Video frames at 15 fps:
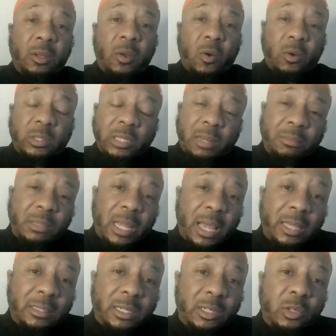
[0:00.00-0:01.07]
Or
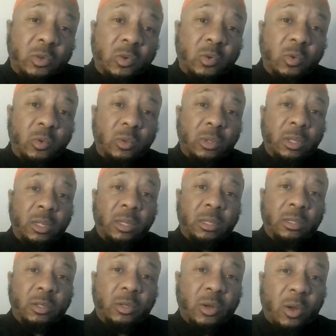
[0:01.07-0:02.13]
sometimes a dude,
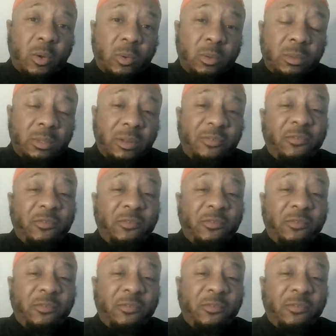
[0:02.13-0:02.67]
the